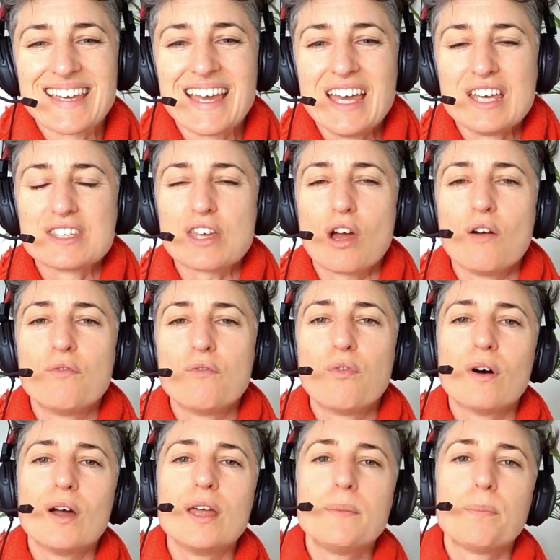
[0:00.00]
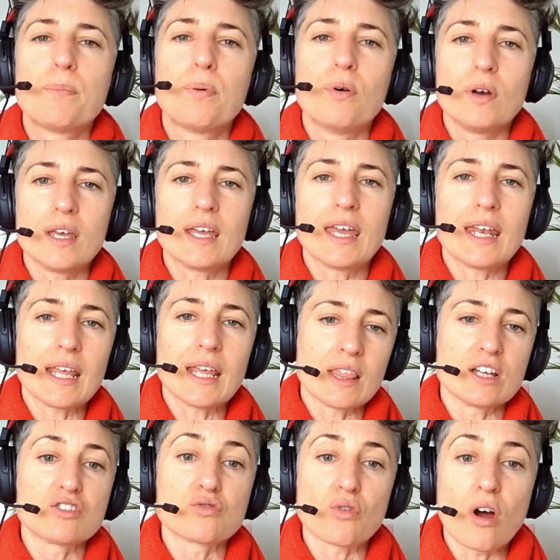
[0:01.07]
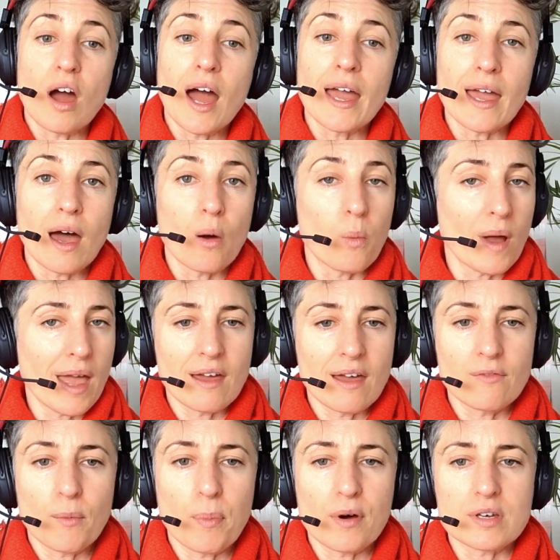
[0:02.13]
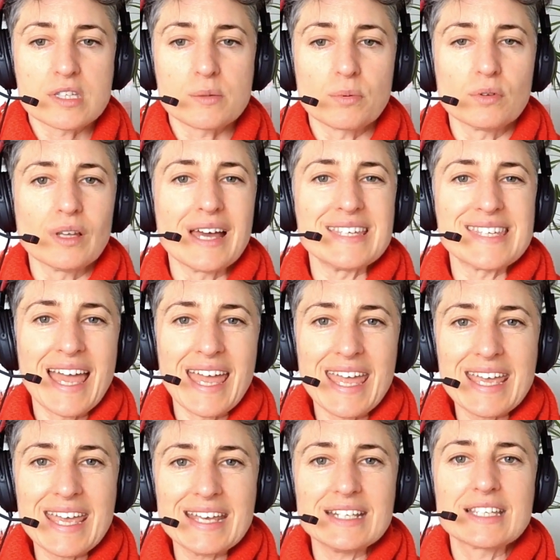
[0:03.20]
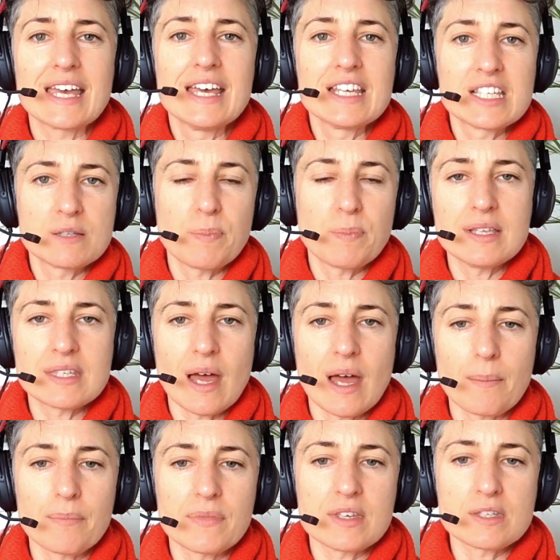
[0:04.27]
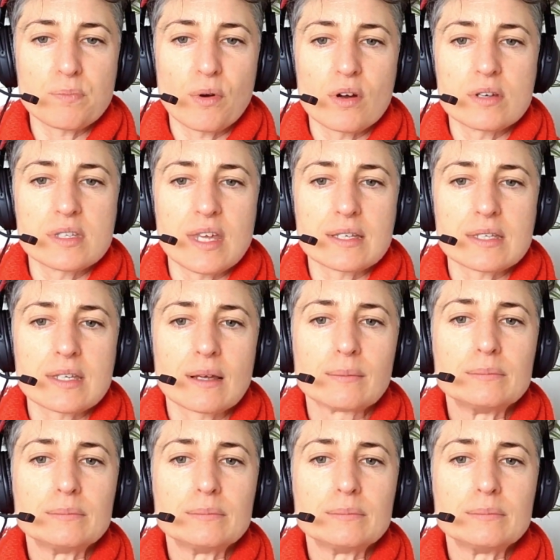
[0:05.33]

So avoid putting it in the dryer wherever possible, as heat speeds up this process.